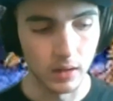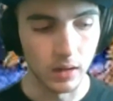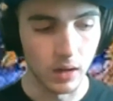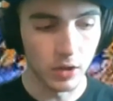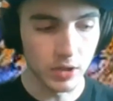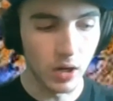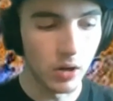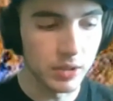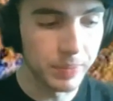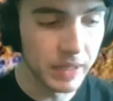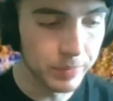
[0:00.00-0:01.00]
All
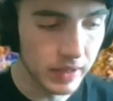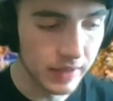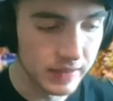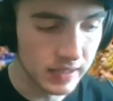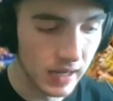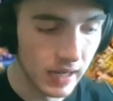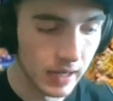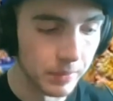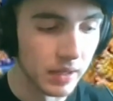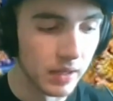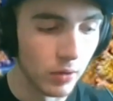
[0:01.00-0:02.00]
the people at the time.
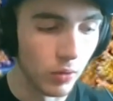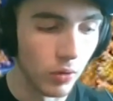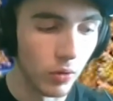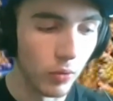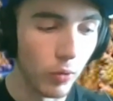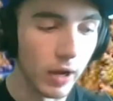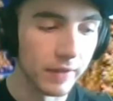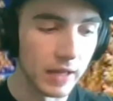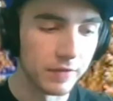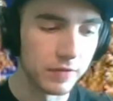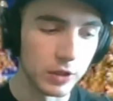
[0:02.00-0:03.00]
Well,
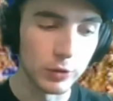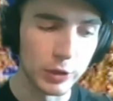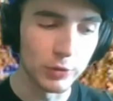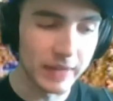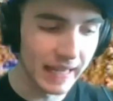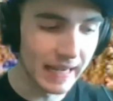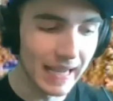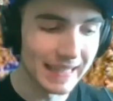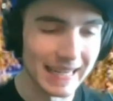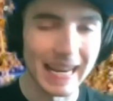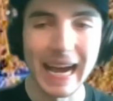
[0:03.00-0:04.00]
if you cannot
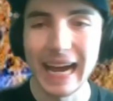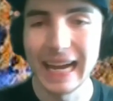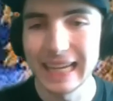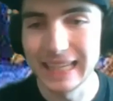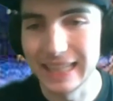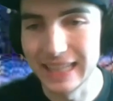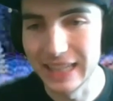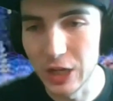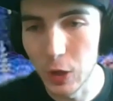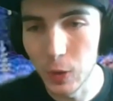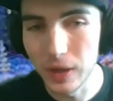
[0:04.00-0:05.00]
deny,
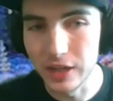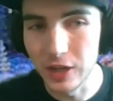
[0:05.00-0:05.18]
no